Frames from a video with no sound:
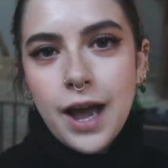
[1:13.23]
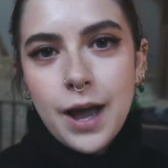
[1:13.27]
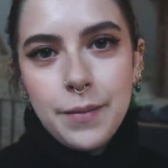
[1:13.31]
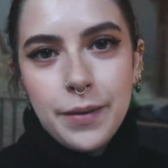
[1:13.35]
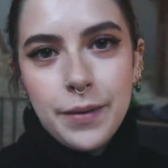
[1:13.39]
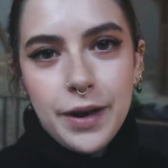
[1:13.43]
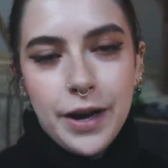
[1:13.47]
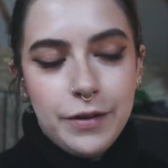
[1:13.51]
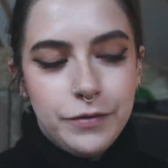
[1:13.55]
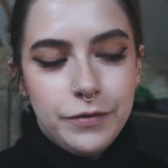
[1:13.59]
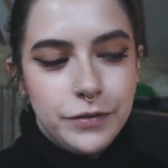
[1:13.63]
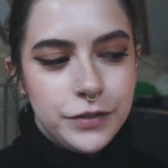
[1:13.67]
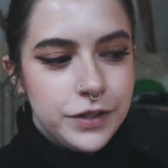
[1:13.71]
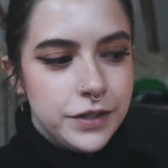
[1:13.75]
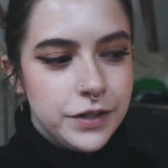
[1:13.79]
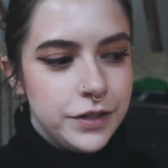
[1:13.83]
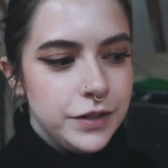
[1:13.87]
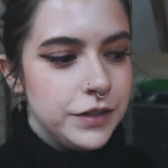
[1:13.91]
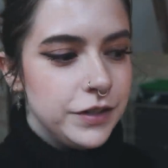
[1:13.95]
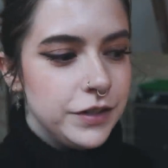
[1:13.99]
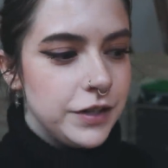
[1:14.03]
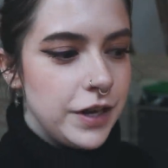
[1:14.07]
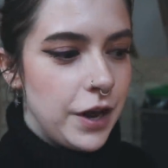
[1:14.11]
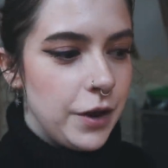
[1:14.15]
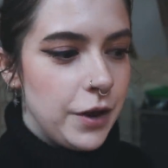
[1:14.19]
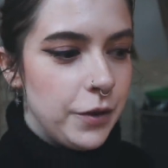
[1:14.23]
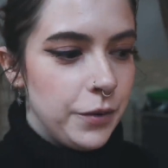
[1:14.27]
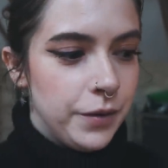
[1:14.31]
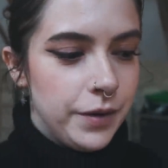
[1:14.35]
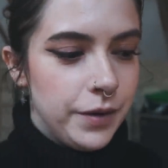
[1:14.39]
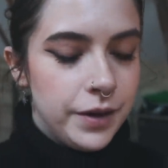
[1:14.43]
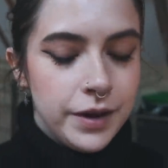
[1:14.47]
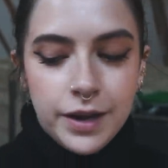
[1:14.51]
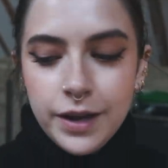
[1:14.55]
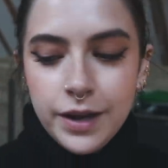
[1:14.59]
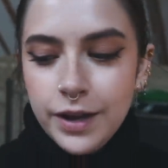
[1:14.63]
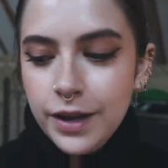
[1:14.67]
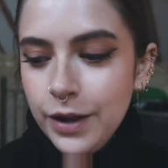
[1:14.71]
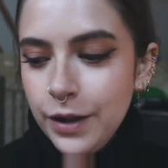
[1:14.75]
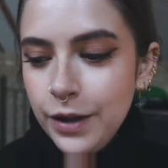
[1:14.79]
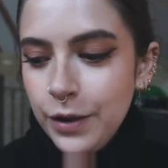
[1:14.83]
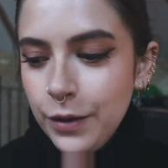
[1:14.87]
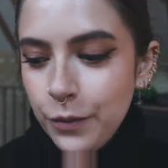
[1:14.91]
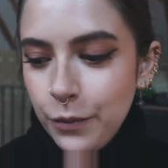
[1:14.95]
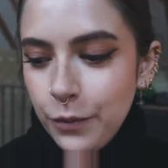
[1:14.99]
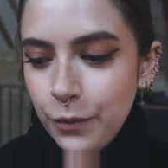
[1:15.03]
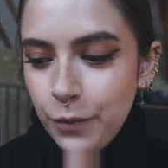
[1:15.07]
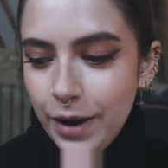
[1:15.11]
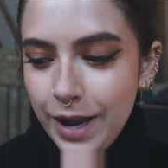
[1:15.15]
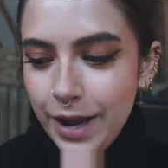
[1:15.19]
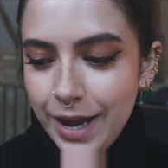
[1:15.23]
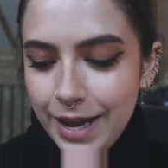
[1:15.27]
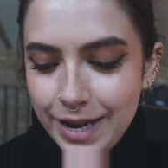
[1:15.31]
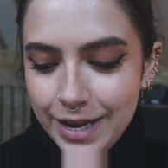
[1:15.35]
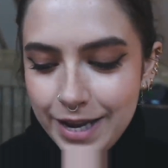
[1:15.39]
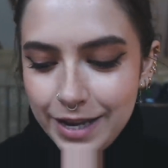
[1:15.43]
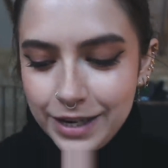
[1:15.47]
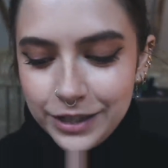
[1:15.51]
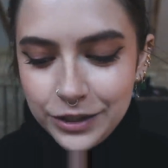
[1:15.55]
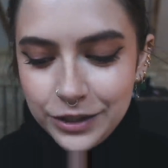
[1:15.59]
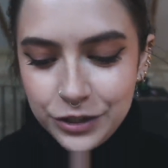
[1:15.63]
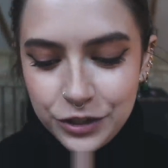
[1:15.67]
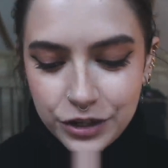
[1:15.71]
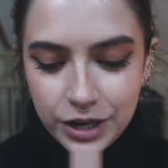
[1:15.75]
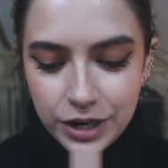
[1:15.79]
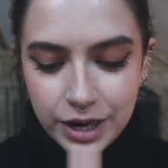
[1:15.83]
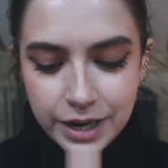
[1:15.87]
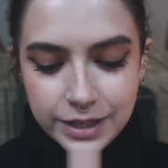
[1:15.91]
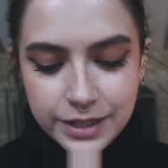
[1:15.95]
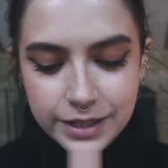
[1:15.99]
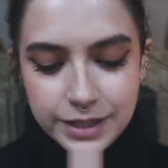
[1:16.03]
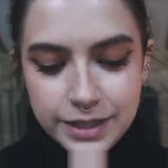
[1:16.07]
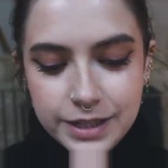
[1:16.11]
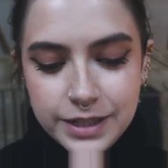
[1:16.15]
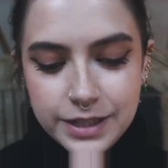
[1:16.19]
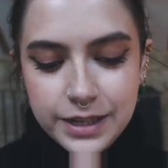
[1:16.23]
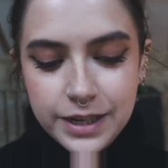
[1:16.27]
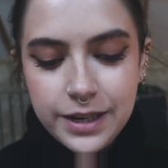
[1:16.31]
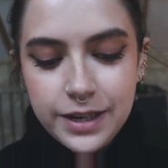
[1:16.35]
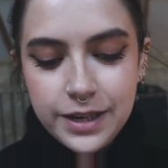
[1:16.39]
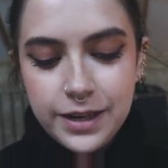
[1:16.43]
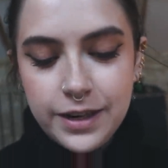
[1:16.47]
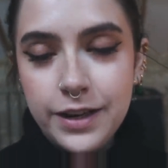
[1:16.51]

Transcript: Hi am Alice. So we just